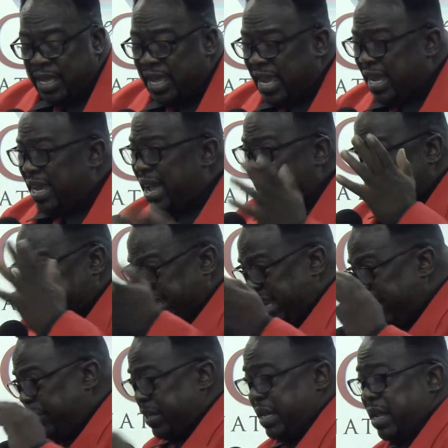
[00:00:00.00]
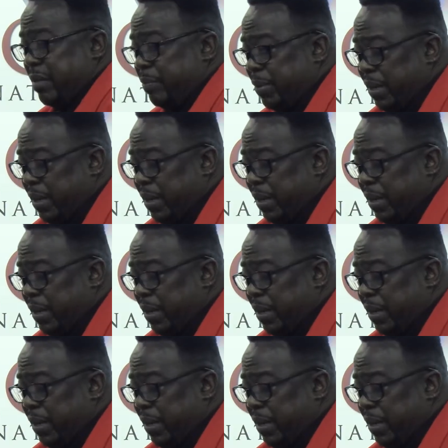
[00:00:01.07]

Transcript: And God to them,